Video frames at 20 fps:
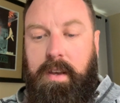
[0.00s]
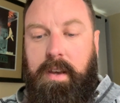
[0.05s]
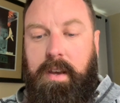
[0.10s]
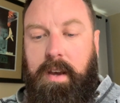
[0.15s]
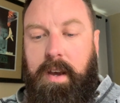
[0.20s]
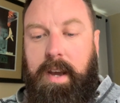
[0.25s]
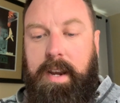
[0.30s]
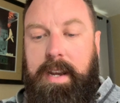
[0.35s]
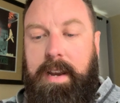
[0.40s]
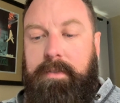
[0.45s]

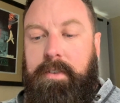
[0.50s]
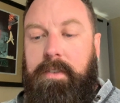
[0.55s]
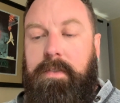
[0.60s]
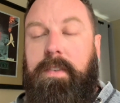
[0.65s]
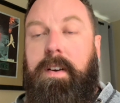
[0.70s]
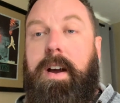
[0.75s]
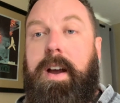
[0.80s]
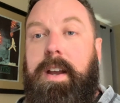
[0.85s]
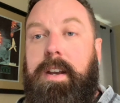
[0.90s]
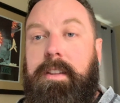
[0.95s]
I never
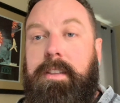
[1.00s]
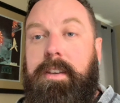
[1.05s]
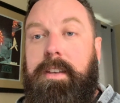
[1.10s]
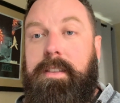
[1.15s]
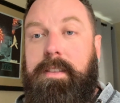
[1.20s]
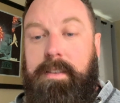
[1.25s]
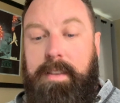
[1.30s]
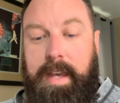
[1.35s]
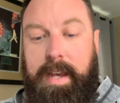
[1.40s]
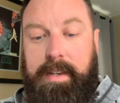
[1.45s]
find that
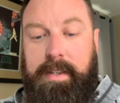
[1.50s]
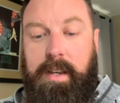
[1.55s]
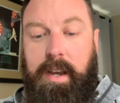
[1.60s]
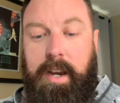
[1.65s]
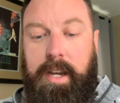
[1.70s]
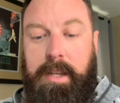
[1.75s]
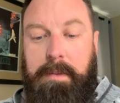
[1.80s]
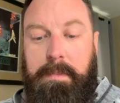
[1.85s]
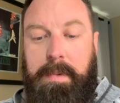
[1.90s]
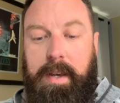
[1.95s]
that
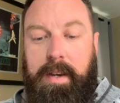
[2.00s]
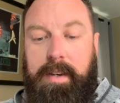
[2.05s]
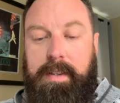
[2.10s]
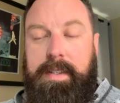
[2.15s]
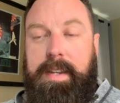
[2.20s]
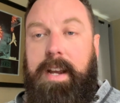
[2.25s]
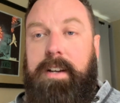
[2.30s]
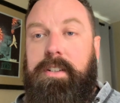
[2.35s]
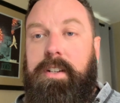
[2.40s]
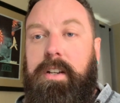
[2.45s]
tiny bit is
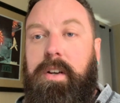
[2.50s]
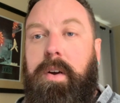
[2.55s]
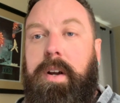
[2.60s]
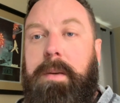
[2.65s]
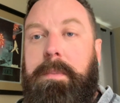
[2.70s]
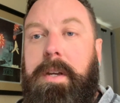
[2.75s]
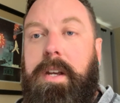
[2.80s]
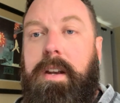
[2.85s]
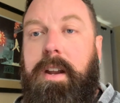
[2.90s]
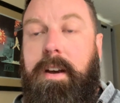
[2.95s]
actually going to
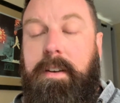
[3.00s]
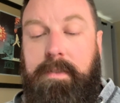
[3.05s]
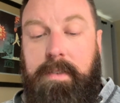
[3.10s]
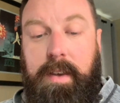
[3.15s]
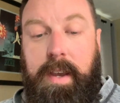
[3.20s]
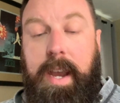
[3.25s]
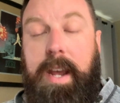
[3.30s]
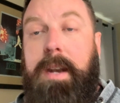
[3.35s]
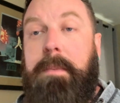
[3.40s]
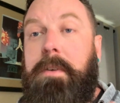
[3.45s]
be enough.
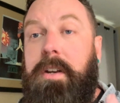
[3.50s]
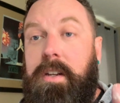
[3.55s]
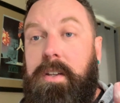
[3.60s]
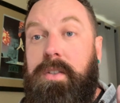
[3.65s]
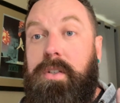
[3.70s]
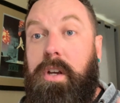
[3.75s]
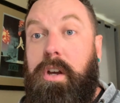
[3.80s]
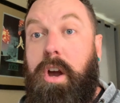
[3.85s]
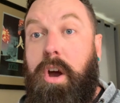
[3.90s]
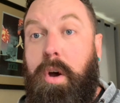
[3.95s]
And I'm going to use
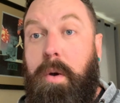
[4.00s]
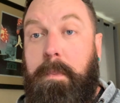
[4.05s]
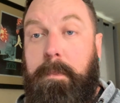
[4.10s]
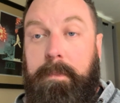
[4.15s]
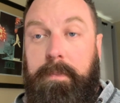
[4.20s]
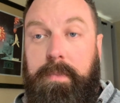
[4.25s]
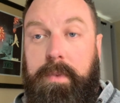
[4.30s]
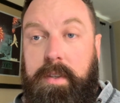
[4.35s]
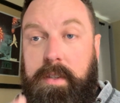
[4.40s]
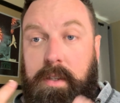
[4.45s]
a comb
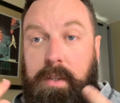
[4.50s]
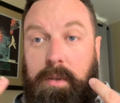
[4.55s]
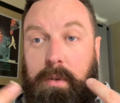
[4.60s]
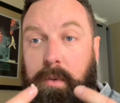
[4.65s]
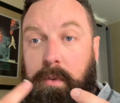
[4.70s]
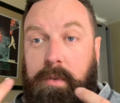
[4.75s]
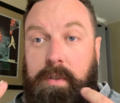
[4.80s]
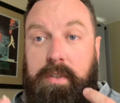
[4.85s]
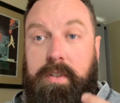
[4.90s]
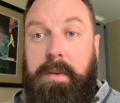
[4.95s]
to
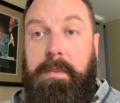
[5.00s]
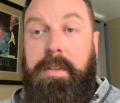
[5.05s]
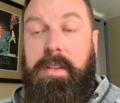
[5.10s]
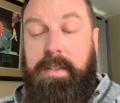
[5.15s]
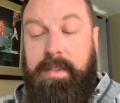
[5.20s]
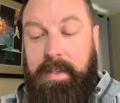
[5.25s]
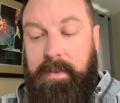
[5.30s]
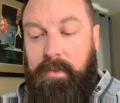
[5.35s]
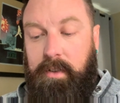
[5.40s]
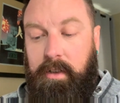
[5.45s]
distribute
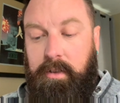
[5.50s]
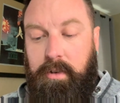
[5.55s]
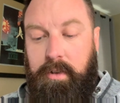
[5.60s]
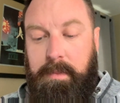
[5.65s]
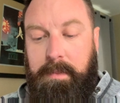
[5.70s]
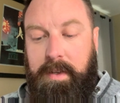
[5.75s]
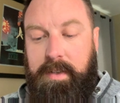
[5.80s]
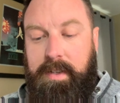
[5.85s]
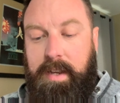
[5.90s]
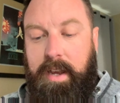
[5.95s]
this evenly through the
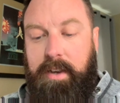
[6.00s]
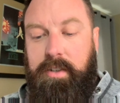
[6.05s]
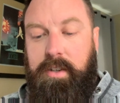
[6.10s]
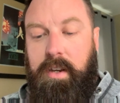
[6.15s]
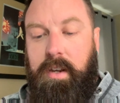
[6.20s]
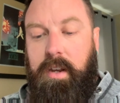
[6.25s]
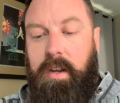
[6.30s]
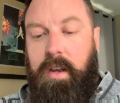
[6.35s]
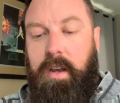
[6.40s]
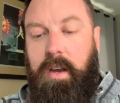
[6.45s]
mustache.
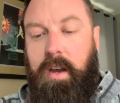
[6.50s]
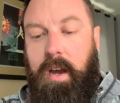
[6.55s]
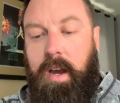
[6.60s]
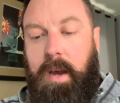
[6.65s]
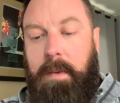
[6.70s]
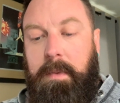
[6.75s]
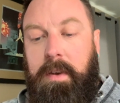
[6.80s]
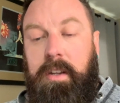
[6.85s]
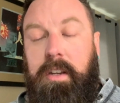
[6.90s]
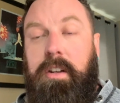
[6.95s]

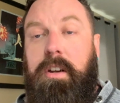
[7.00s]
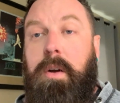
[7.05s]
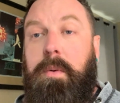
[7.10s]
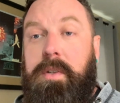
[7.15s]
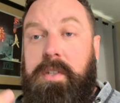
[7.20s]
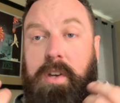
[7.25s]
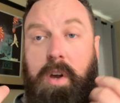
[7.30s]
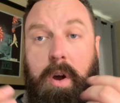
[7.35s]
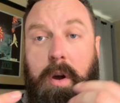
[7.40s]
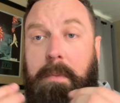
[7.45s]
And you can always
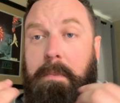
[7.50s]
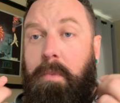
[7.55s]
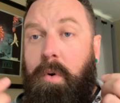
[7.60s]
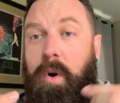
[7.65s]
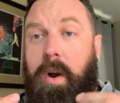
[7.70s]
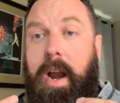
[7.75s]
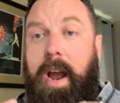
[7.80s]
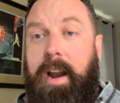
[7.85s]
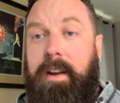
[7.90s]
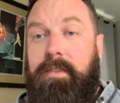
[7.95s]
comb
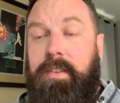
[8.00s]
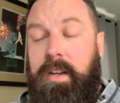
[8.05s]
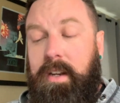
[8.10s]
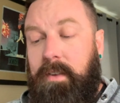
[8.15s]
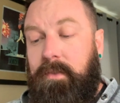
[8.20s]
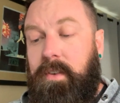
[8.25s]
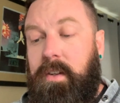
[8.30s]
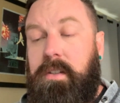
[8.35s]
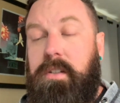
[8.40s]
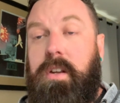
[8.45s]
more out of it
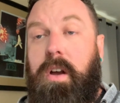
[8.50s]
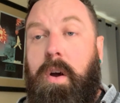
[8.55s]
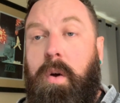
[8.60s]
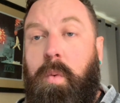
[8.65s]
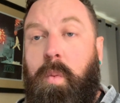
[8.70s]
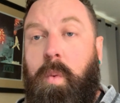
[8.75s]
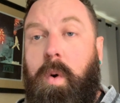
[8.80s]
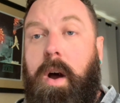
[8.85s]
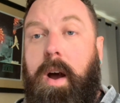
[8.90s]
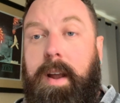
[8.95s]
if you don't
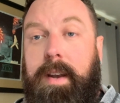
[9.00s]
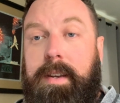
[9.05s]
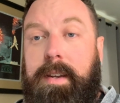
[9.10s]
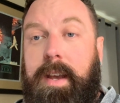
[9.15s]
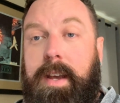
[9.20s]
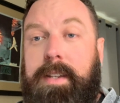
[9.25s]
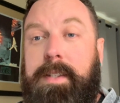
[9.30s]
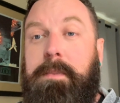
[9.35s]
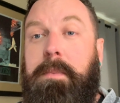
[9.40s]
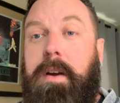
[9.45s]
want
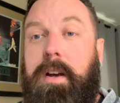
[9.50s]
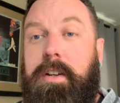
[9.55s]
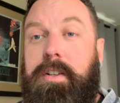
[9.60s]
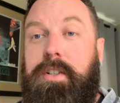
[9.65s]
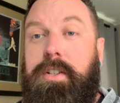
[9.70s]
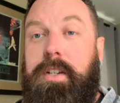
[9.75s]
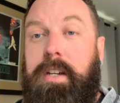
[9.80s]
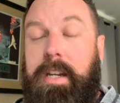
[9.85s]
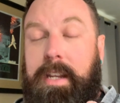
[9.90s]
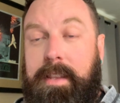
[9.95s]
as
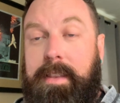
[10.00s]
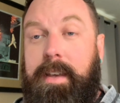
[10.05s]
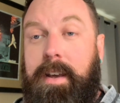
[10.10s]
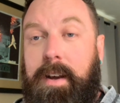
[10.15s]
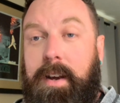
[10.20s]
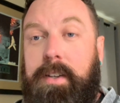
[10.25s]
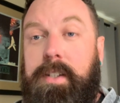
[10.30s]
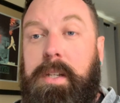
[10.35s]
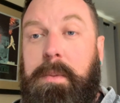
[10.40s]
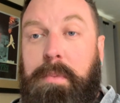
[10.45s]
much in
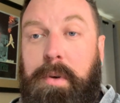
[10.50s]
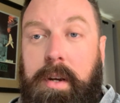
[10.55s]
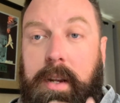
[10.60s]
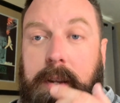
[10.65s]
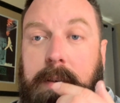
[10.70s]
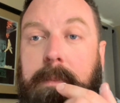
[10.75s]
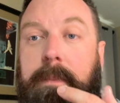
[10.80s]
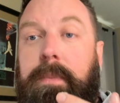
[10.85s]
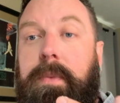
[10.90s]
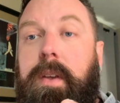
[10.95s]
there as you put in.